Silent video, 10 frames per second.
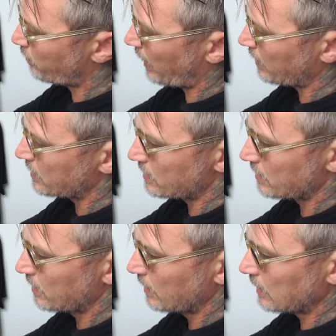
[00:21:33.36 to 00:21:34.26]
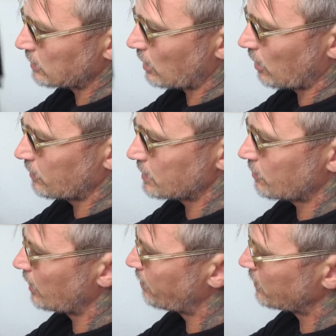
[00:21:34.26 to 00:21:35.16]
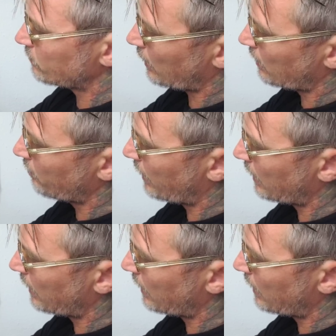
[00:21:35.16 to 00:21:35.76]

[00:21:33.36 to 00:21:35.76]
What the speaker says: balanced. That's why I love this grip. It's fucking